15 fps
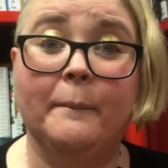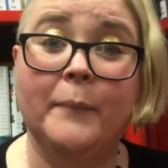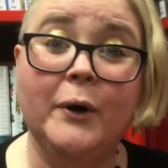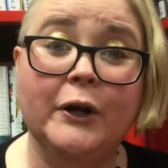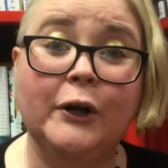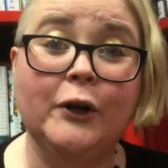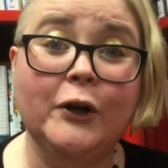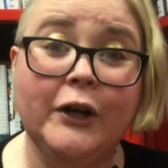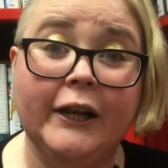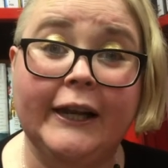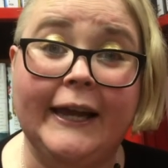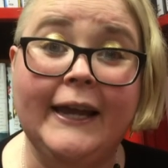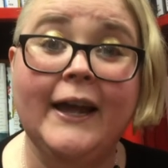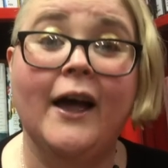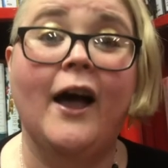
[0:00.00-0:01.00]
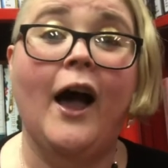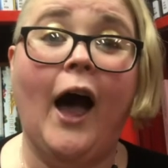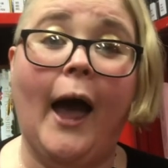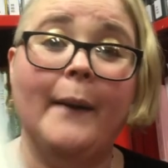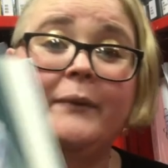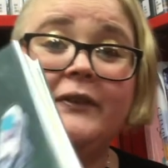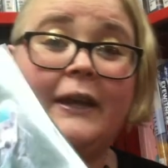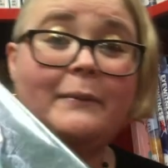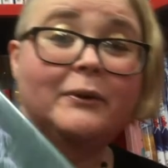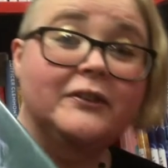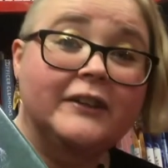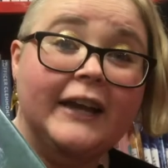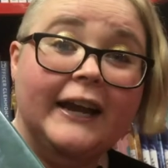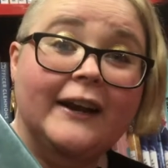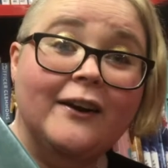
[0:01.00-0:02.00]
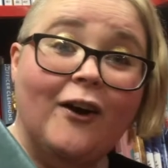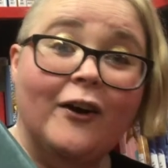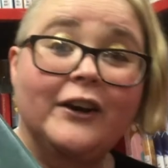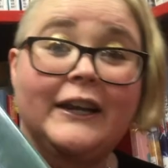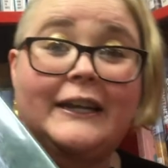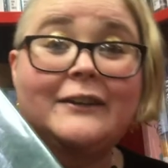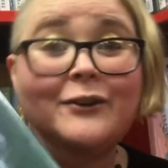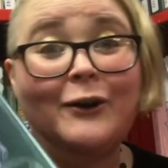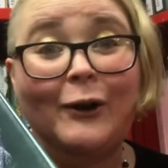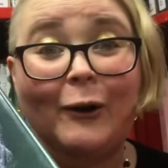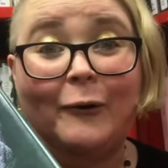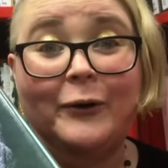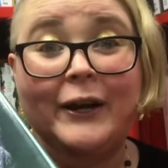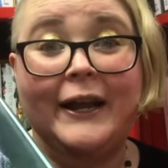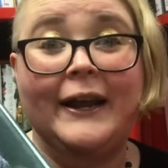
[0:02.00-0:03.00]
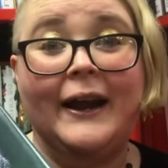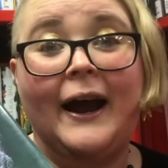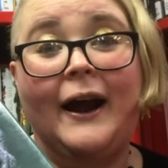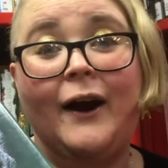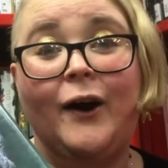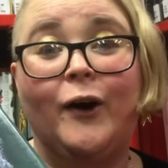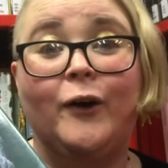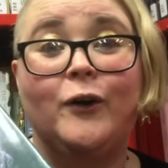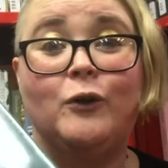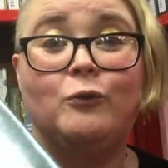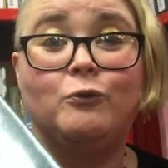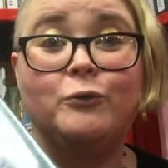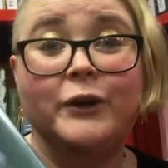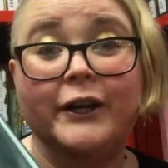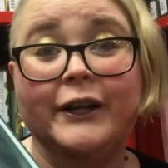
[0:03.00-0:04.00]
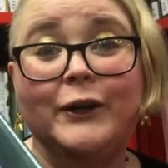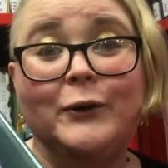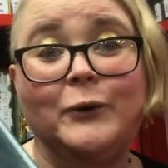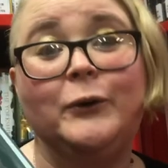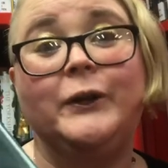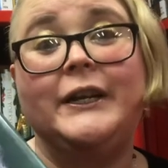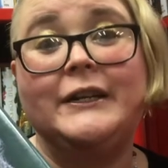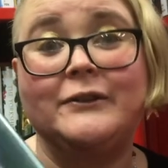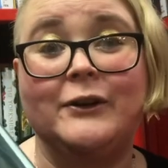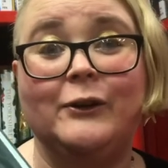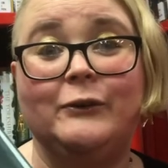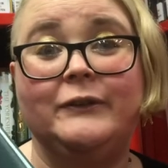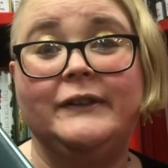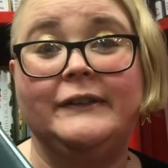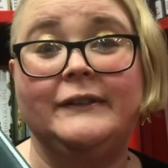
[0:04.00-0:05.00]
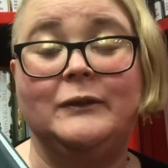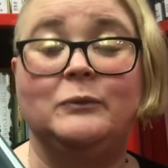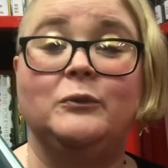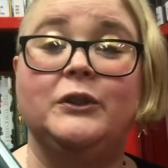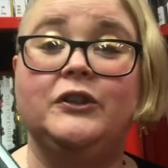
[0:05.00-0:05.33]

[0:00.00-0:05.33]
but luckily I was able to get it on interloan in our really cool interloan system,